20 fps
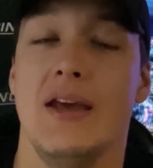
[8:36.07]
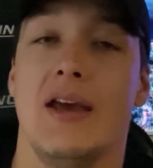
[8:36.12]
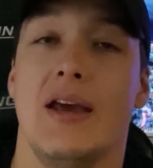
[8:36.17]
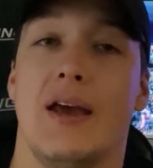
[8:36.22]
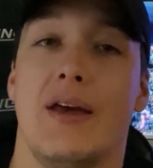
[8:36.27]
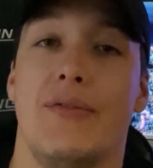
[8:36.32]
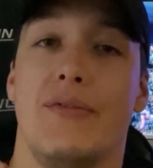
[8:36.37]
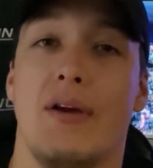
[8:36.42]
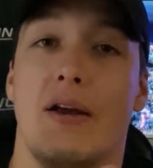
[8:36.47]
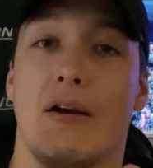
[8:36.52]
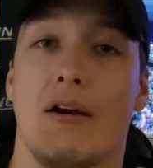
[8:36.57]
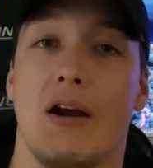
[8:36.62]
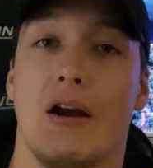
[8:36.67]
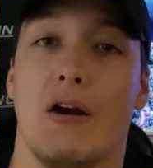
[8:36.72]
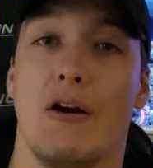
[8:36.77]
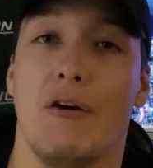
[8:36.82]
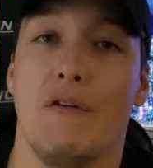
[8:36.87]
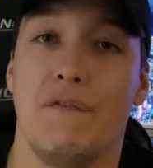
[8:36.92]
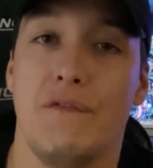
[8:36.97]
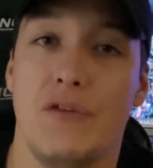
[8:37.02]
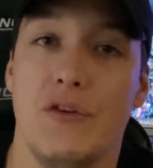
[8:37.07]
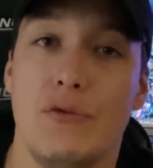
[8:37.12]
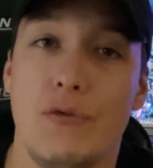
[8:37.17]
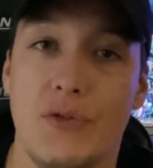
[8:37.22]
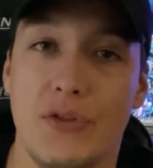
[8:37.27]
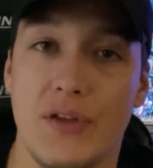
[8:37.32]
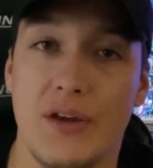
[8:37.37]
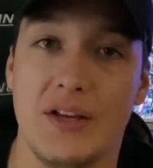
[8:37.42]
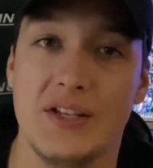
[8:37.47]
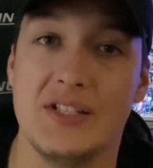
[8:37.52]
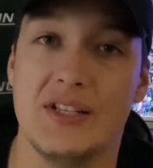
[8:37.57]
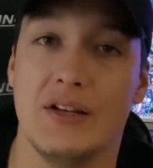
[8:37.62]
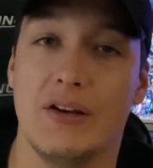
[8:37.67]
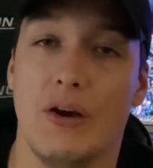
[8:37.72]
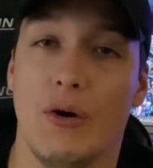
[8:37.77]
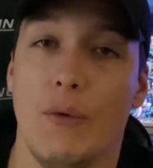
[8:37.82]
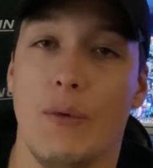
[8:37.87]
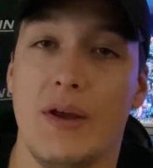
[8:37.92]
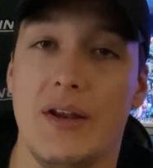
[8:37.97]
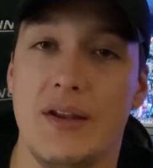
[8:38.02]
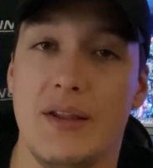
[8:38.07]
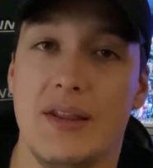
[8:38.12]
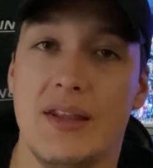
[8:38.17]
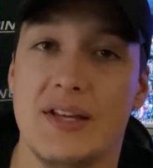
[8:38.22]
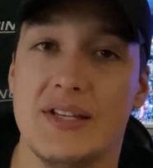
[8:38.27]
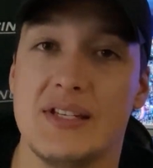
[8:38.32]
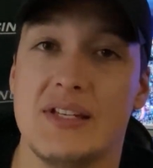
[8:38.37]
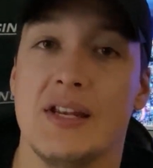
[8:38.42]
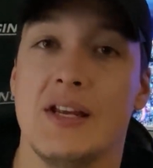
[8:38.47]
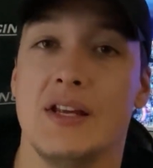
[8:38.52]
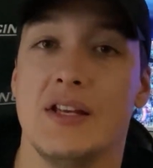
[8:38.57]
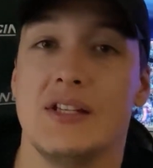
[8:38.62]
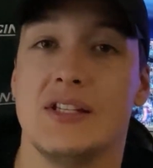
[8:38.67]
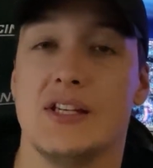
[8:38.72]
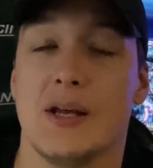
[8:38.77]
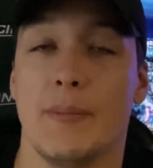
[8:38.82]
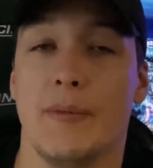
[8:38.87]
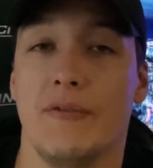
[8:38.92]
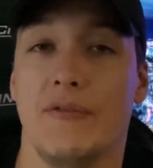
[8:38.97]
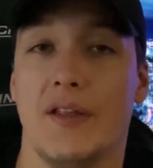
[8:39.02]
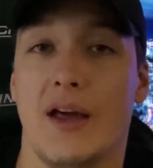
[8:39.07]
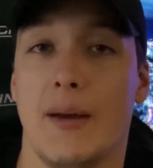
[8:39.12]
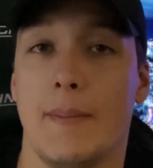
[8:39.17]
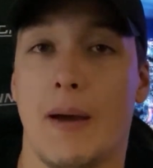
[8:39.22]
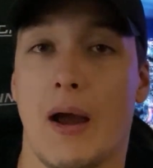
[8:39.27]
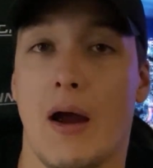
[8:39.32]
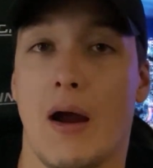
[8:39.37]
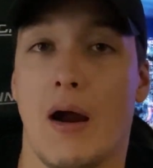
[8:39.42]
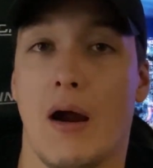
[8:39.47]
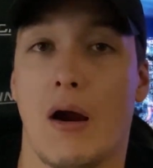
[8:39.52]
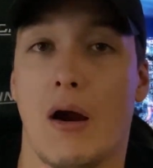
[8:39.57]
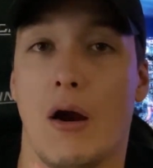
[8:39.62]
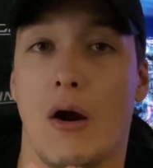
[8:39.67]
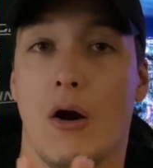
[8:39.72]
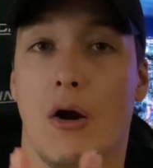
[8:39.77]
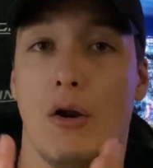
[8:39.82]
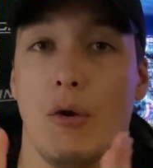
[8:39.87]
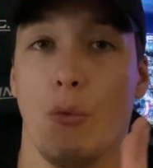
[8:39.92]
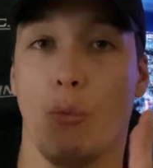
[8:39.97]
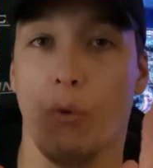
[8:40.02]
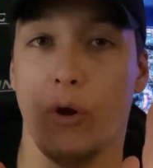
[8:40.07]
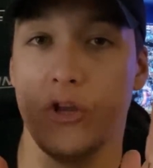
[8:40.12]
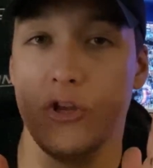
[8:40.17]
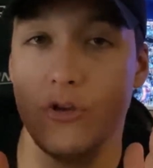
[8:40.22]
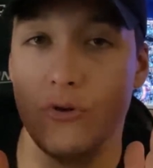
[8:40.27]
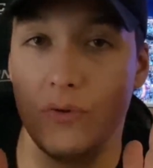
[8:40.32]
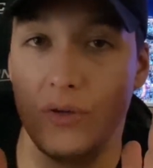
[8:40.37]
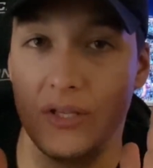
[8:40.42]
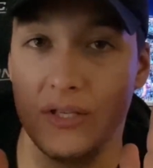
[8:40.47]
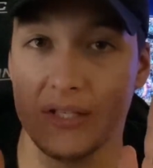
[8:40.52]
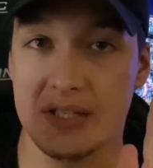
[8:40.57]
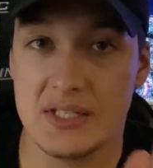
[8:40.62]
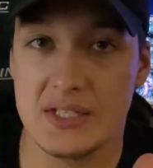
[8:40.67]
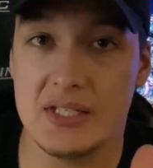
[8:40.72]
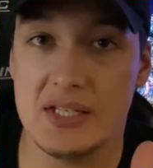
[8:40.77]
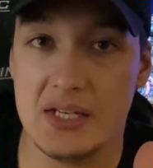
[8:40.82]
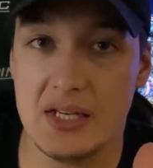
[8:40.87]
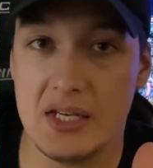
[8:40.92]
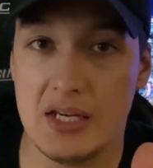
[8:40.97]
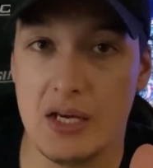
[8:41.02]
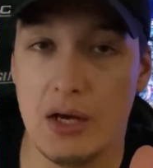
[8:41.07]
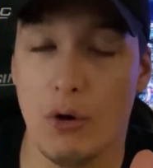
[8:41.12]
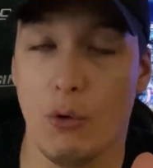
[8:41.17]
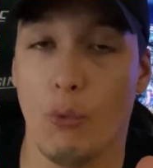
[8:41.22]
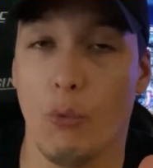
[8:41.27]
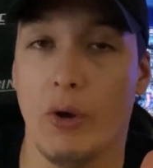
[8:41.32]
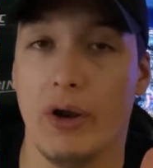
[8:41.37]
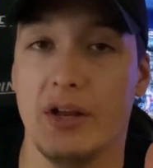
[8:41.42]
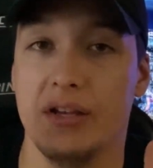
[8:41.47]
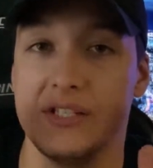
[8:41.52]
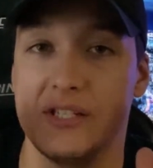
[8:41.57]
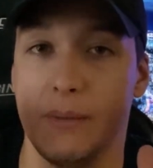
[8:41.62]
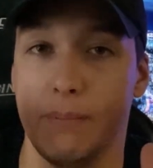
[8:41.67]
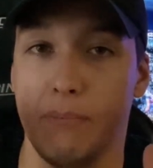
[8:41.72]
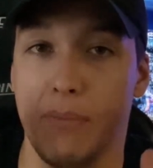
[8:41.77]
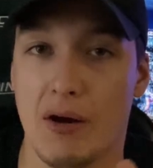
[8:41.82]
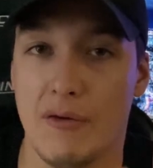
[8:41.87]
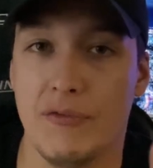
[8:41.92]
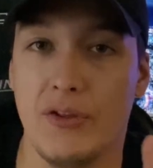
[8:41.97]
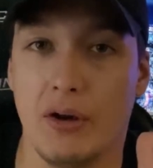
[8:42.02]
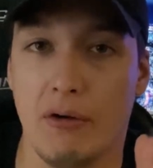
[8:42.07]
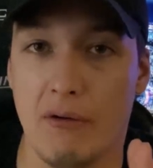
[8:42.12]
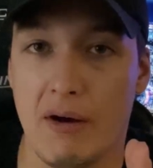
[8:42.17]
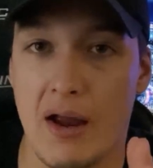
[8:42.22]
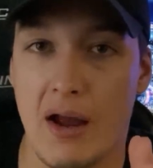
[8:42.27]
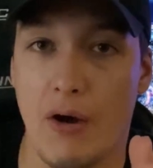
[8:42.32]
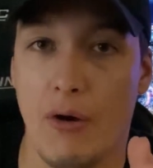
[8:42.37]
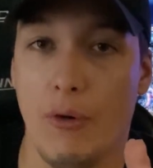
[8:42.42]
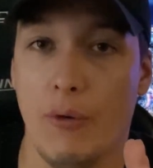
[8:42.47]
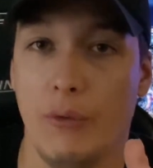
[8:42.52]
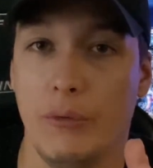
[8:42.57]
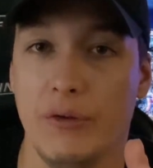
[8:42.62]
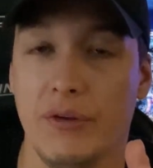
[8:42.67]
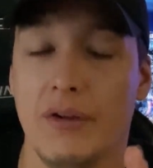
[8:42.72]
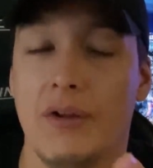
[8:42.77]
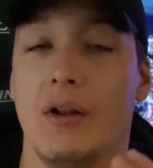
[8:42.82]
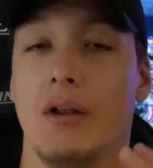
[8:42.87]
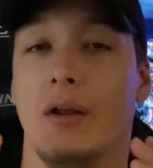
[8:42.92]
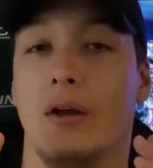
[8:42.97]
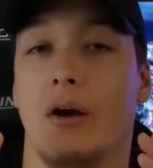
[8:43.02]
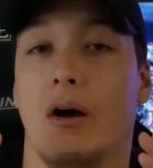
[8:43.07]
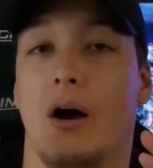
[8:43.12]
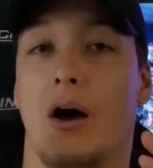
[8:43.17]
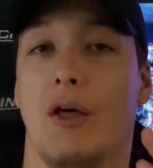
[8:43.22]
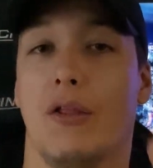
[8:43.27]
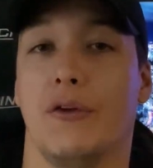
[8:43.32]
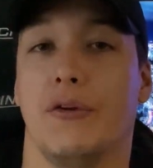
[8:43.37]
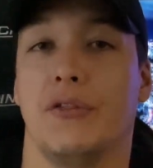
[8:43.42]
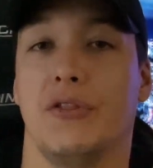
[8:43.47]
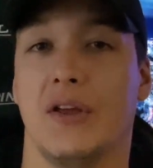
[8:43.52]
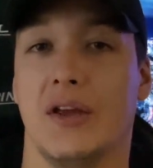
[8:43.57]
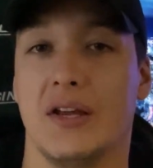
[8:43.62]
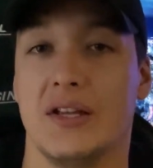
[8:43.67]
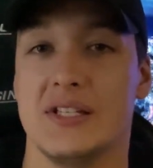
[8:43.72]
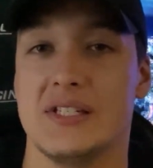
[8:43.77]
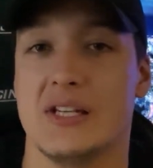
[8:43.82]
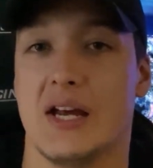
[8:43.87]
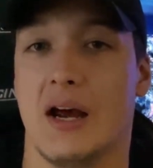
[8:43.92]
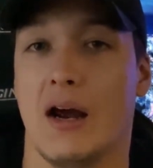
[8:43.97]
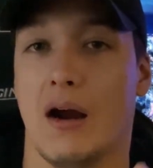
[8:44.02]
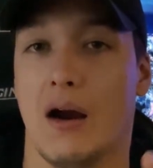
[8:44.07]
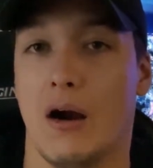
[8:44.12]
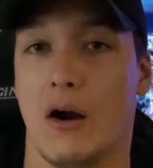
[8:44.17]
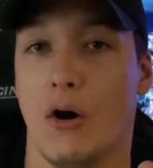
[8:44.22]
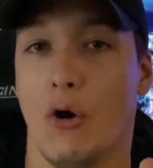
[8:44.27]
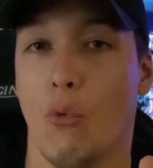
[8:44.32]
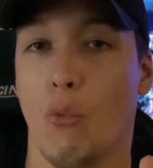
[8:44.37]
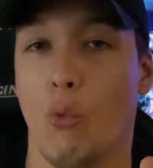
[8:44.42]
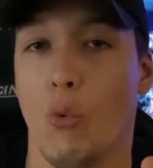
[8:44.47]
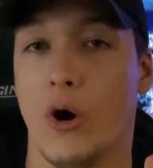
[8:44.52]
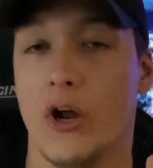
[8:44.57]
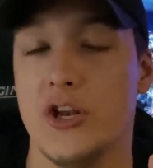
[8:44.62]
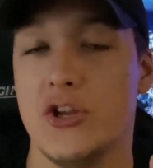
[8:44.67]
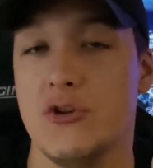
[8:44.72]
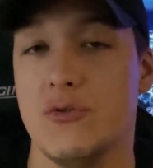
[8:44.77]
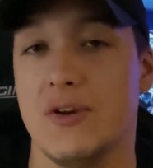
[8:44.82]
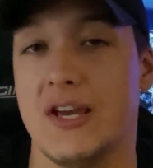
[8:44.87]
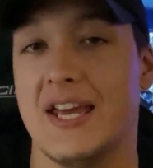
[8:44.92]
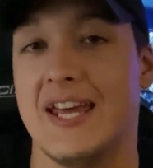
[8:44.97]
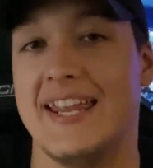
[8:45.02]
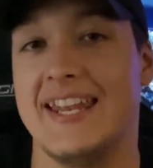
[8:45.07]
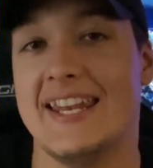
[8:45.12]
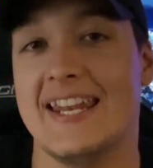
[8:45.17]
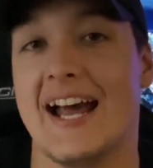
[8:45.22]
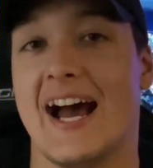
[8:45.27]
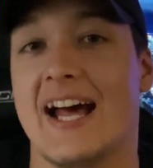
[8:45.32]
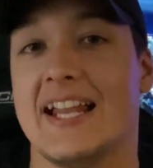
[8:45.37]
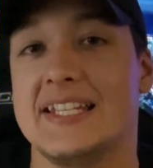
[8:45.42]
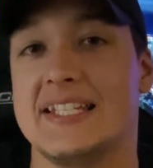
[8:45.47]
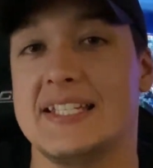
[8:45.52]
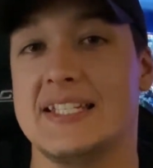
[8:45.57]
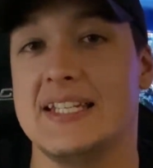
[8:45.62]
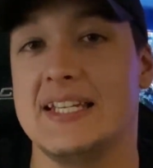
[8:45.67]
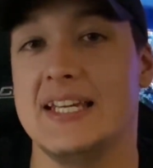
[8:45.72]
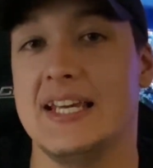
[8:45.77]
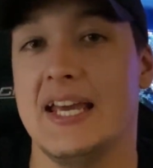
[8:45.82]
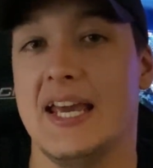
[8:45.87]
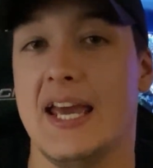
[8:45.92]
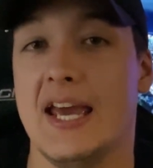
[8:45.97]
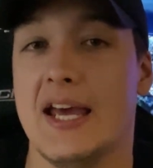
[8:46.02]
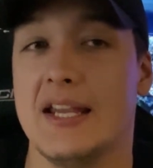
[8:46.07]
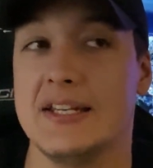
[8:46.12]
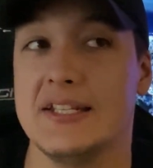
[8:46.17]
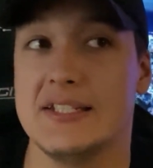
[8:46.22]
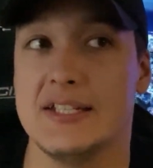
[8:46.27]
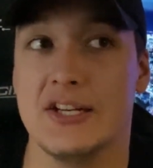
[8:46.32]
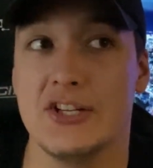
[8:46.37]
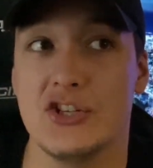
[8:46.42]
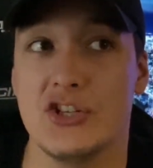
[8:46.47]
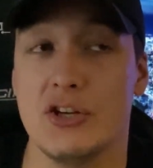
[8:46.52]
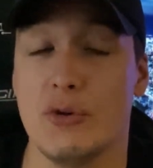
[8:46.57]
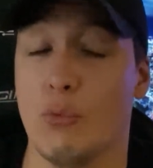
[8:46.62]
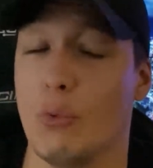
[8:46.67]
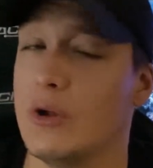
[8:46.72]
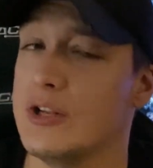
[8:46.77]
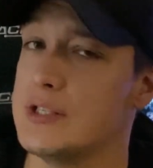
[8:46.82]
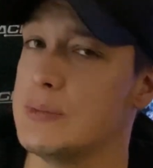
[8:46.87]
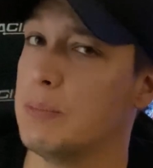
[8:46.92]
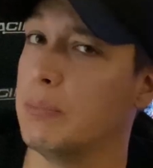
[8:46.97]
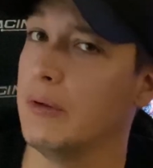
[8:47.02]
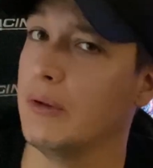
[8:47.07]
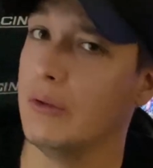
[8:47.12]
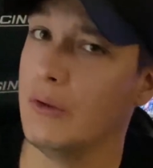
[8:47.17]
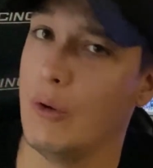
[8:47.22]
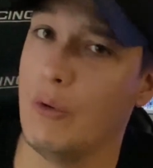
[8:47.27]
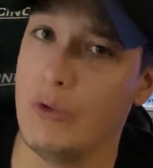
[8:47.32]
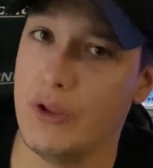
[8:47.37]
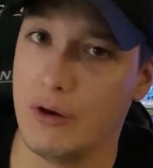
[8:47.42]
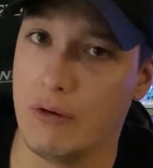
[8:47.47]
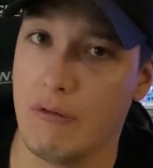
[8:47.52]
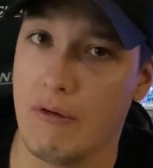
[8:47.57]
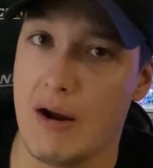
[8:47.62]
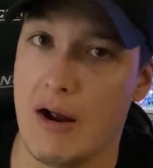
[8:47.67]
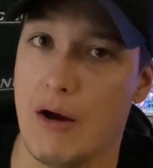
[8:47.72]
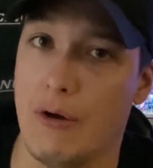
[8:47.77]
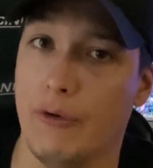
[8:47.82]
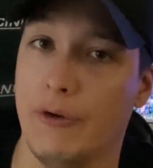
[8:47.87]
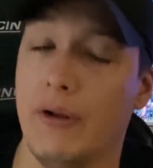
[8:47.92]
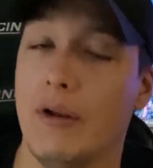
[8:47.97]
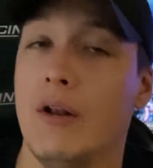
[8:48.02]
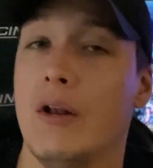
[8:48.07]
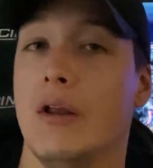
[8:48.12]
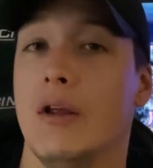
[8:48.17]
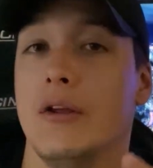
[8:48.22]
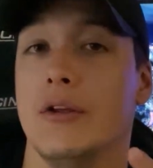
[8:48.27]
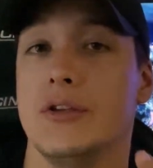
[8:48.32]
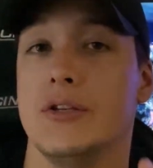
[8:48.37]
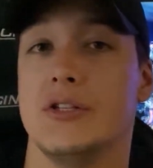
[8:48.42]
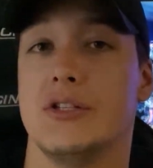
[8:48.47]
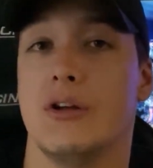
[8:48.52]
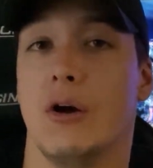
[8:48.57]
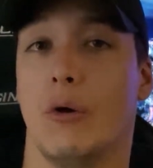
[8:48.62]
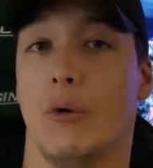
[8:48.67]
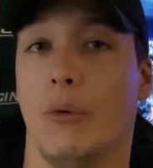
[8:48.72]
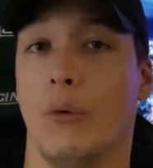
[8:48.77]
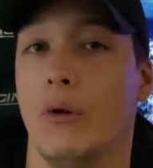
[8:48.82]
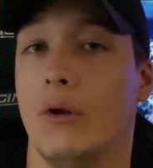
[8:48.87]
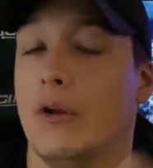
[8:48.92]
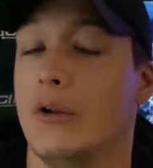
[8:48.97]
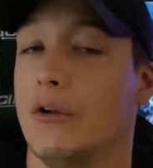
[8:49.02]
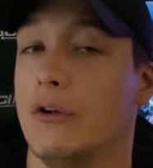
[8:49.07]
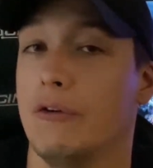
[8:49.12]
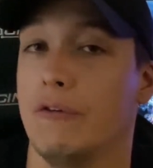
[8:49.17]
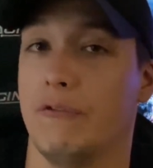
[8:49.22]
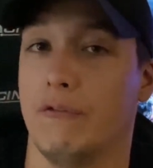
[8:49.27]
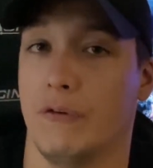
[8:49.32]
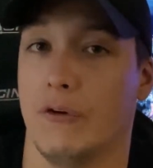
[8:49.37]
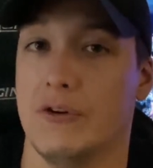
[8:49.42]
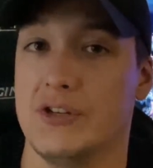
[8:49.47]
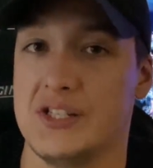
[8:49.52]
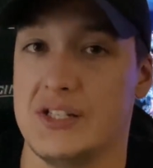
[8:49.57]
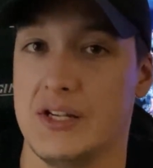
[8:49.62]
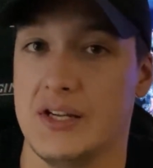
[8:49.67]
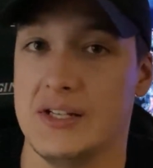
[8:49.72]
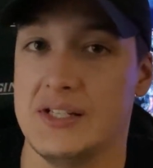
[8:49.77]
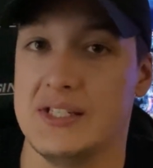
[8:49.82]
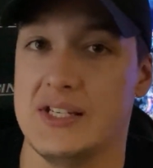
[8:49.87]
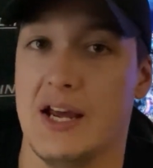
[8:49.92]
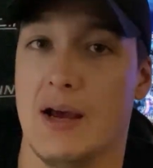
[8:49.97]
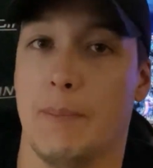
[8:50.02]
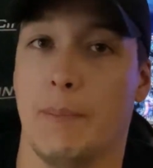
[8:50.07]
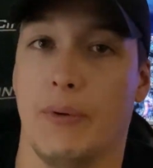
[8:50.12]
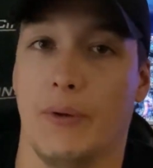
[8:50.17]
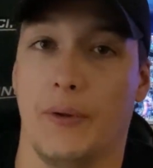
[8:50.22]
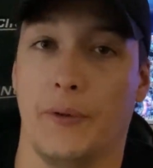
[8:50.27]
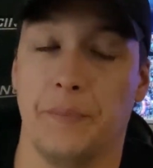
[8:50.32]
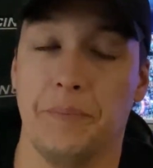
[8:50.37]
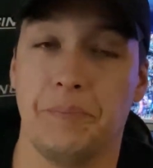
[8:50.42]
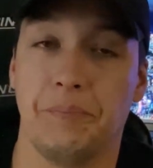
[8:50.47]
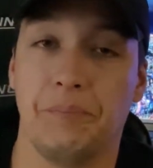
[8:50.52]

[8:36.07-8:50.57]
And there are a few things that go into this. Some of them are what you can see, what is above the ground. Other things are what you cannot see, and essentially what's below the ground. So, first example,